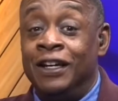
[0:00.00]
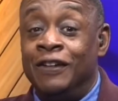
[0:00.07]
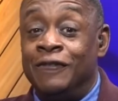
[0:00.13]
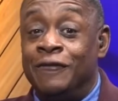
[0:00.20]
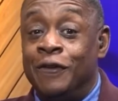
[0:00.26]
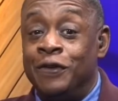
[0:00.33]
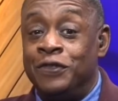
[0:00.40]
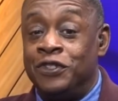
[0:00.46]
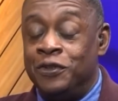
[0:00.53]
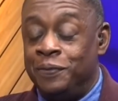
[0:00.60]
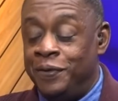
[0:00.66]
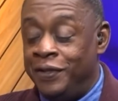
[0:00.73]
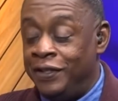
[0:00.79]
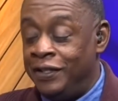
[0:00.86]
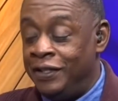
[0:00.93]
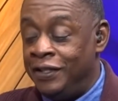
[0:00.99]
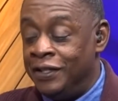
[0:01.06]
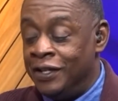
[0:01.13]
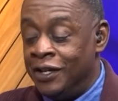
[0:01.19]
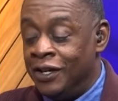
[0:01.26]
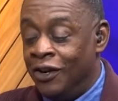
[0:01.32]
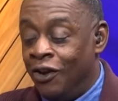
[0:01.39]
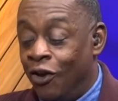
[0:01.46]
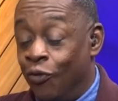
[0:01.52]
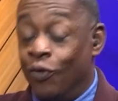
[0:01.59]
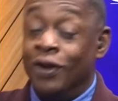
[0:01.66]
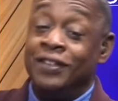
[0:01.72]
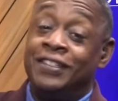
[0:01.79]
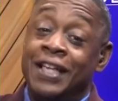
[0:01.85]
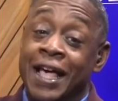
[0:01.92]
First to be on
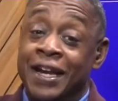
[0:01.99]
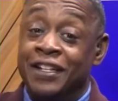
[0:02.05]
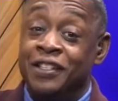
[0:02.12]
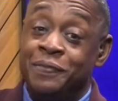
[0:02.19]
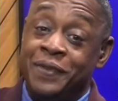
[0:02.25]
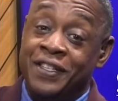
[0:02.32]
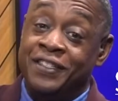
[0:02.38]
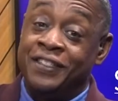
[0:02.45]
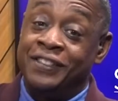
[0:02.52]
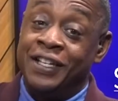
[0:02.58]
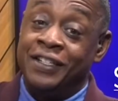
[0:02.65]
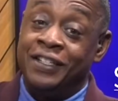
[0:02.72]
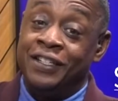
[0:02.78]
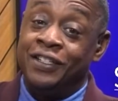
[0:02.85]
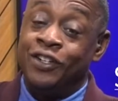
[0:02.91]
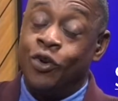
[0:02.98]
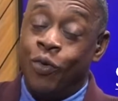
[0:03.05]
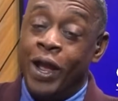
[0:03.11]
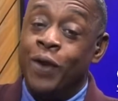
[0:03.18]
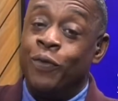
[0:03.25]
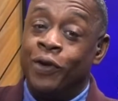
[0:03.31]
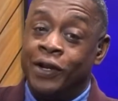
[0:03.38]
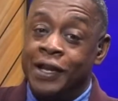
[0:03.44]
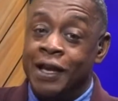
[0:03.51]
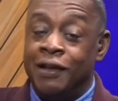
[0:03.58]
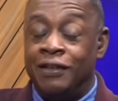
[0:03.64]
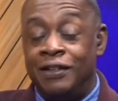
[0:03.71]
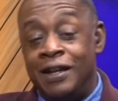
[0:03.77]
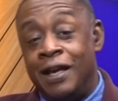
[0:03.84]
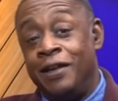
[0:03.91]
one side of the business that didn't quite work out,
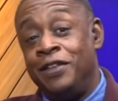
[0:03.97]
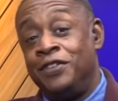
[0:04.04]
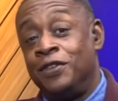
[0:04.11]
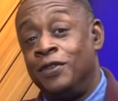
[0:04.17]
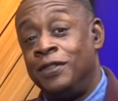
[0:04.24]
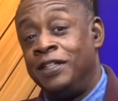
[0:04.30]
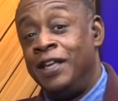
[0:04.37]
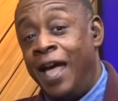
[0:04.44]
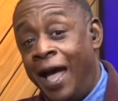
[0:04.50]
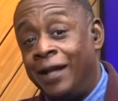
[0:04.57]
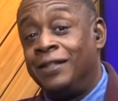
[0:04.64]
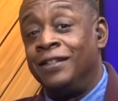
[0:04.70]
and now he's on the acting